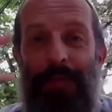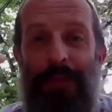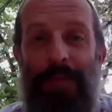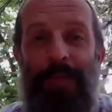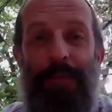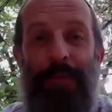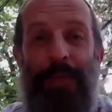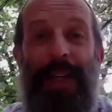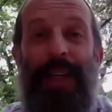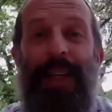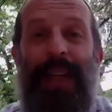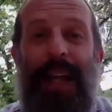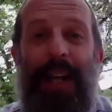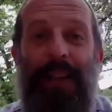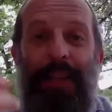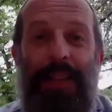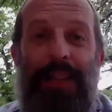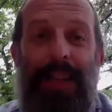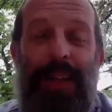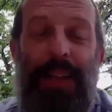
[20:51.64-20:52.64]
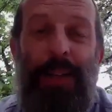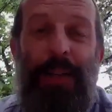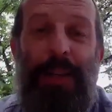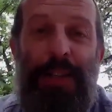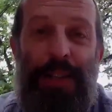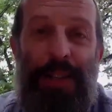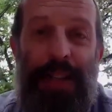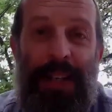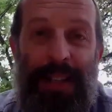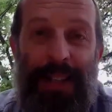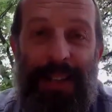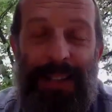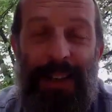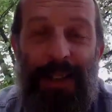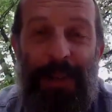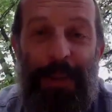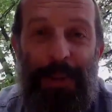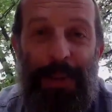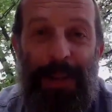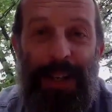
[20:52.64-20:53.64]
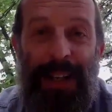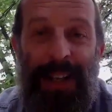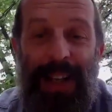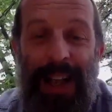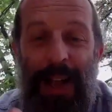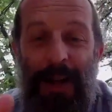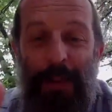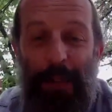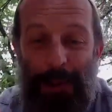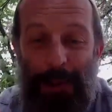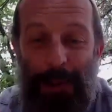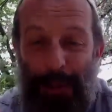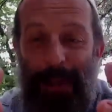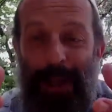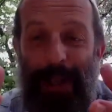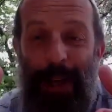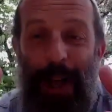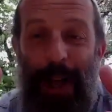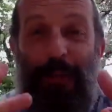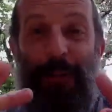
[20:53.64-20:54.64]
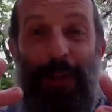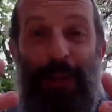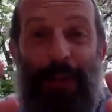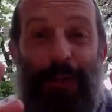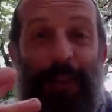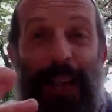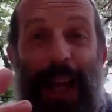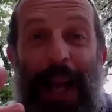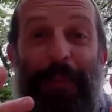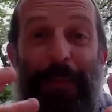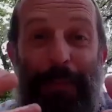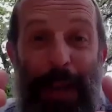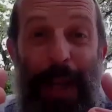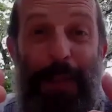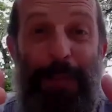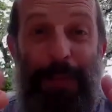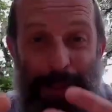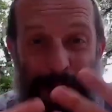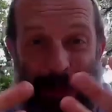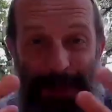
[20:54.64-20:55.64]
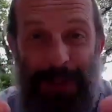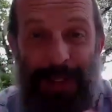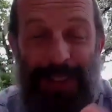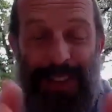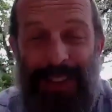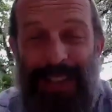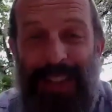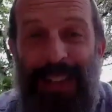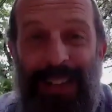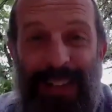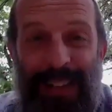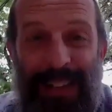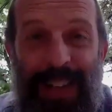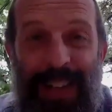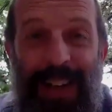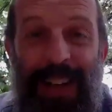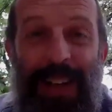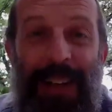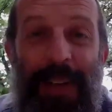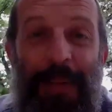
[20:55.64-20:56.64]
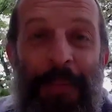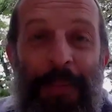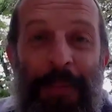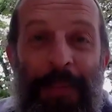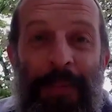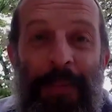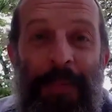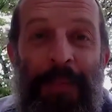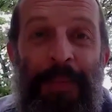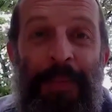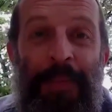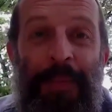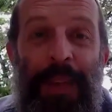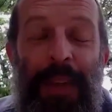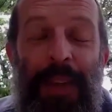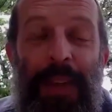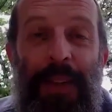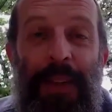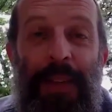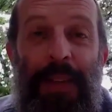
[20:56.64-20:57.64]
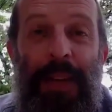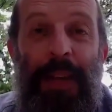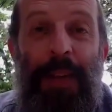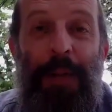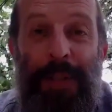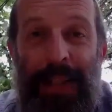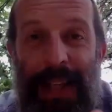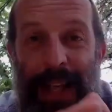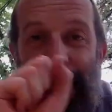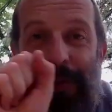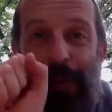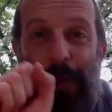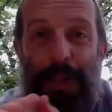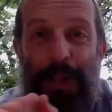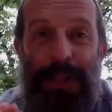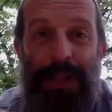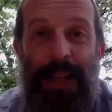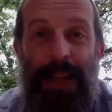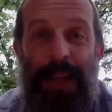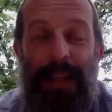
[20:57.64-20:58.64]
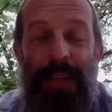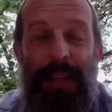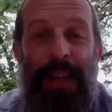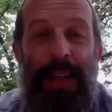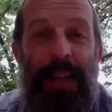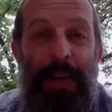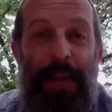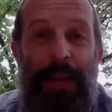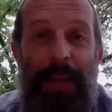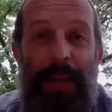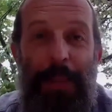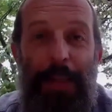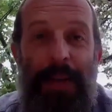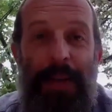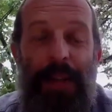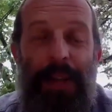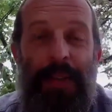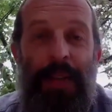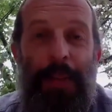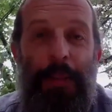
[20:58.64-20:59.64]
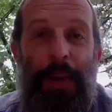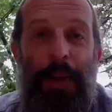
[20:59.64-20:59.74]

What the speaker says: reading out the Declaration at the ceremony, was reading off of typed paper. You can see it online. Right? Only afterwards they put it onto